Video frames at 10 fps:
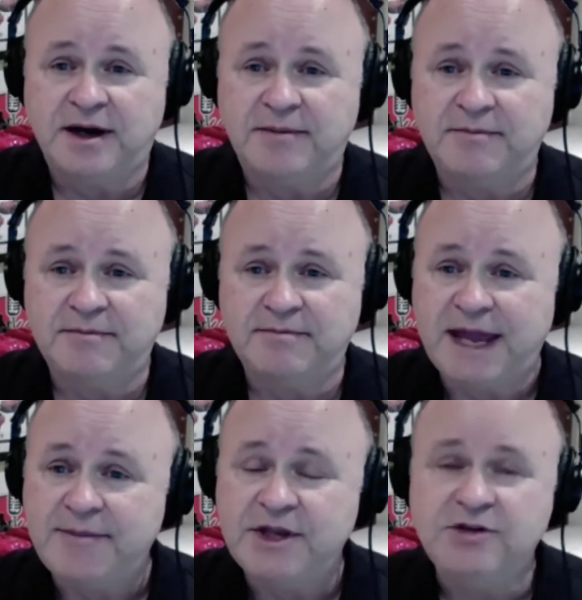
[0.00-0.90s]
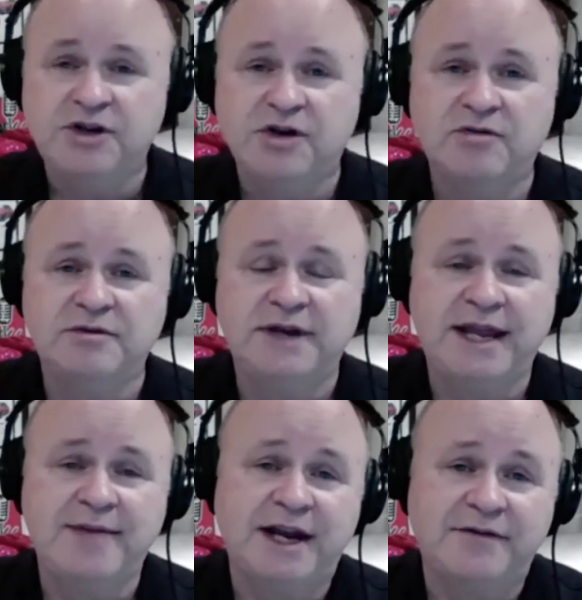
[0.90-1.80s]
maybe you don't name
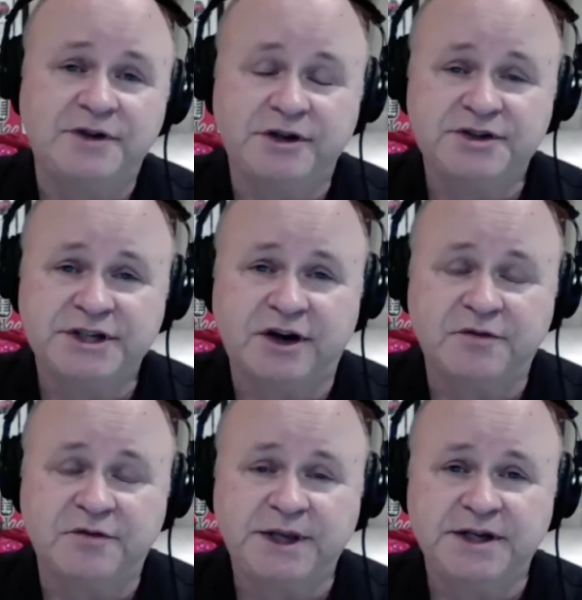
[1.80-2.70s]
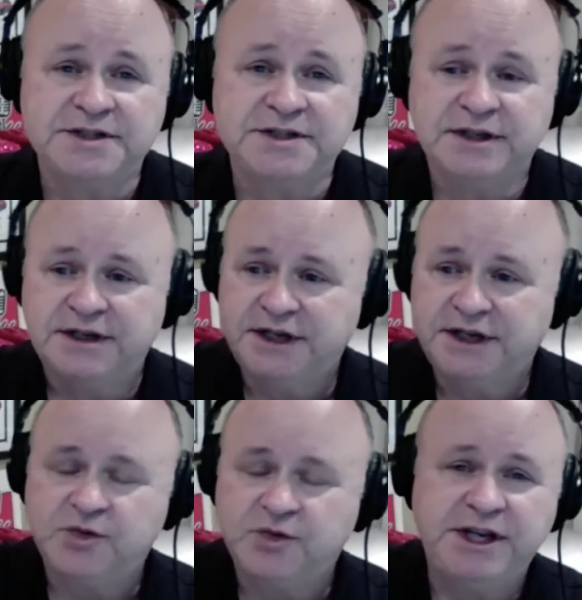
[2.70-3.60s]
it after yourself, because in
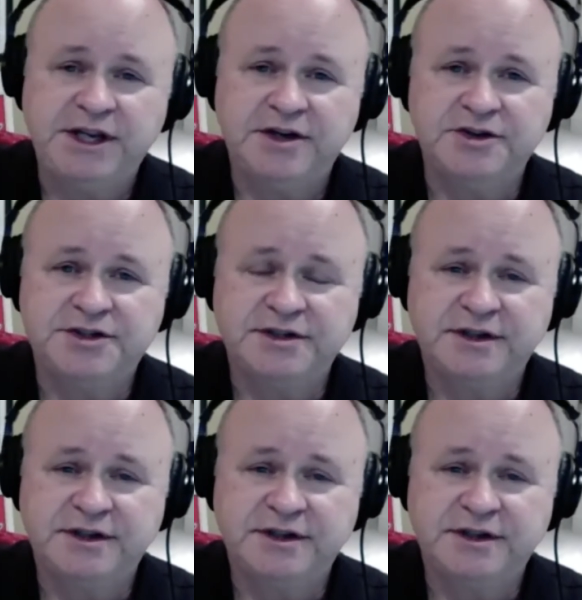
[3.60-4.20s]
20 years,